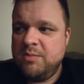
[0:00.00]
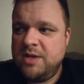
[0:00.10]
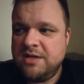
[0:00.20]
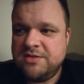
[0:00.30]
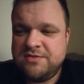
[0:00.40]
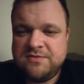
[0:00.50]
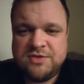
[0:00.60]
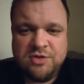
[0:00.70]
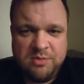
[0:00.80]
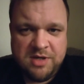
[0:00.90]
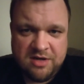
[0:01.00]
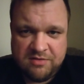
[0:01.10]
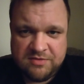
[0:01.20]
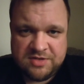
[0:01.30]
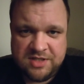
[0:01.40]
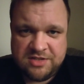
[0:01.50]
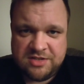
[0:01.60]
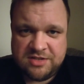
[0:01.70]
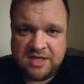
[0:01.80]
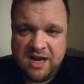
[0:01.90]
Because of so many
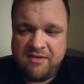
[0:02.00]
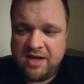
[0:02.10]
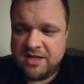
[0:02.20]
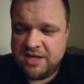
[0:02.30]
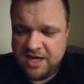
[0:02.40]
conversations that I've had,